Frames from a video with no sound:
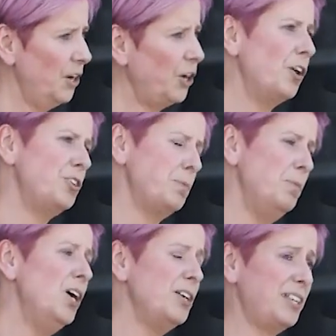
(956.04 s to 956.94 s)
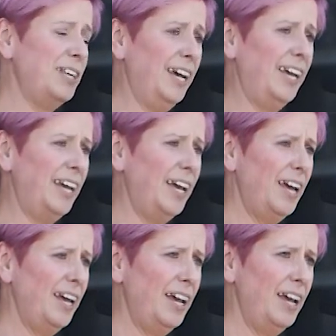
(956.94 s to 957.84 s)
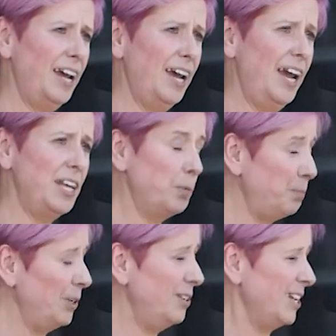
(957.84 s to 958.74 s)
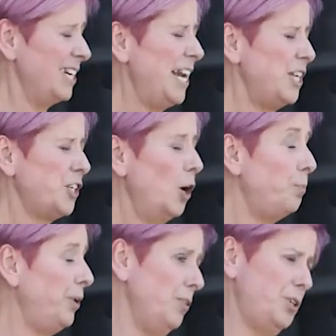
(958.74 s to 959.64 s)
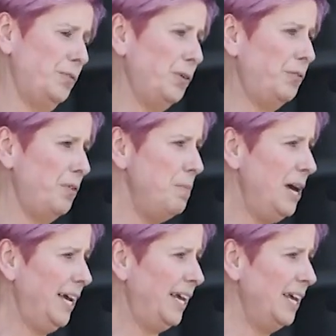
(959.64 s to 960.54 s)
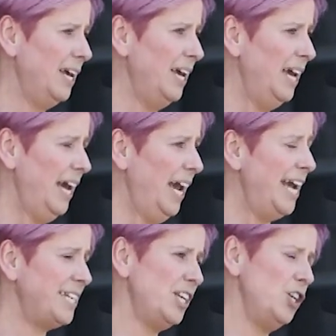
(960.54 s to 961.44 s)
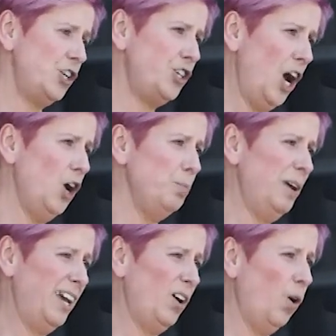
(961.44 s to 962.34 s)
God's mercy is abundant and it's so beautiful for me. He didn't show me